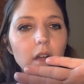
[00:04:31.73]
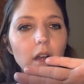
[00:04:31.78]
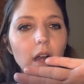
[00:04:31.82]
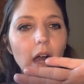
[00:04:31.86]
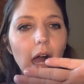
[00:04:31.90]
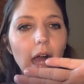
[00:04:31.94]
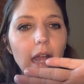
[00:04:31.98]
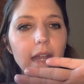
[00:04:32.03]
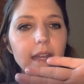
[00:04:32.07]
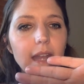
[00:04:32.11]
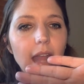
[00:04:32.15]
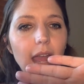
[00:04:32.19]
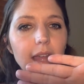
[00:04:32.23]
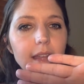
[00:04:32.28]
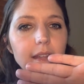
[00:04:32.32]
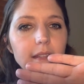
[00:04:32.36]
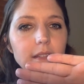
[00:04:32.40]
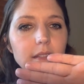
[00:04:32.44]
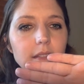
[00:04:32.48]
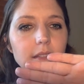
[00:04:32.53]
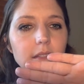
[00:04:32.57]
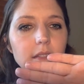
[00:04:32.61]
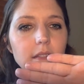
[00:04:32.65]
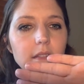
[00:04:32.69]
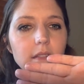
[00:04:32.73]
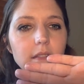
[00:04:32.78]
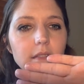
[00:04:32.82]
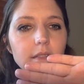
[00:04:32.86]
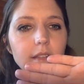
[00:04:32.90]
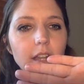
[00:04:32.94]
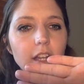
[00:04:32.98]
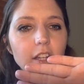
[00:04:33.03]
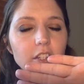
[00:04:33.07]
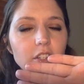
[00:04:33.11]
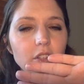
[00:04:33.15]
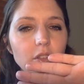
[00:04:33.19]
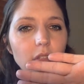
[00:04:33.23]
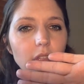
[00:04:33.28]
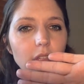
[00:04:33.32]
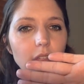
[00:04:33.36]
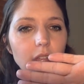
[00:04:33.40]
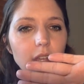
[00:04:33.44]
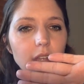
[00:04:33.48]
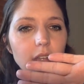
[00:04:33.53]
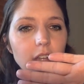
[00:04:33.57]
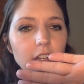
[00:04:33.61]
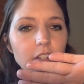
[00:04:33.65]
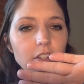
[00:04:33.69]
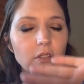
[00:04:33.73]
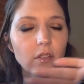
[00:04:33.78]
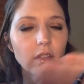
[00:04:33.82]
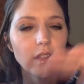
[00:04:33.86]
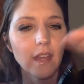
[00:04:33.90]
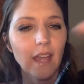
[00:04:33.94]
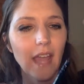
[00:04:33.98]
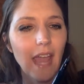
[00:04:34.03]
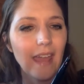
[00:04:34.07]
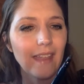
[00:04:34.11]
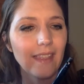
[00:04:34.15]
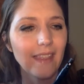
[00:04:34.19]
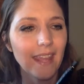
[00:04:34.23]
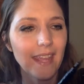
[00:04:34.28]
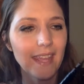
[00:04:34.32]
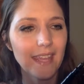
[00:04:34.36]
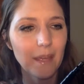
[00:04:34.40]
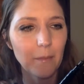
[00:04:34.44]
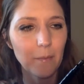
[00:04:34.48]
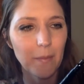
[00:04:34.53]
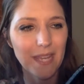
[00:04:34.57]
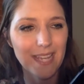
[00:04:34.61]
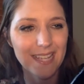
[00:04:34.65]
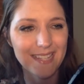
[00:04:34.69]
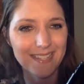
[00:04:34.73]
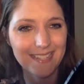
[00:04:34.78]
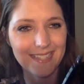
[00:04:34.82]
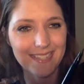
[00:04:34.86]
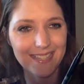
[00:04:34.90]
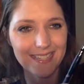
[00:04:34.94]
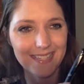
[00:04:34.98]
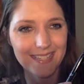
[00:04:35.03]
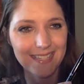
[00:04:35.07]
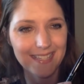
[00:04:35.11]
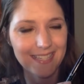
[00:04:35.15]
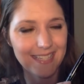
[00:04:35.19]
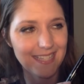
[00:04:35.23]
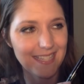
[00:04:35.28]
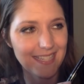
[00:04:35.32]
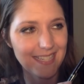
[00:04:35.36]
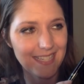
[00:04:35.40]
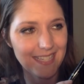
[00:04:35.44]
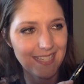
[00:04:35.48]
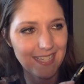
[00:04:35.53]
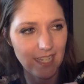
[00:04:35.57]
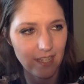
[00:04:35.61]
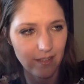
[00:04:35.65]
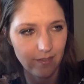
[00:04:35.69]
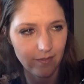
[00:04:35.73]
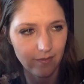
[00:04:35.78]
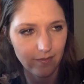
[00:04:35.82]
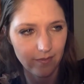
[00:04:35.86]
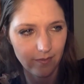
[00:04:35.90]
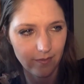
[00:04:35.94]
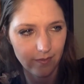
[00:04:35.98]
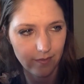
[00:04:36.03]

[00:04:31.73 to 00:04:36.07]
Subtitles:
a nice, not too thin, not too thick. I like it because it's stiff,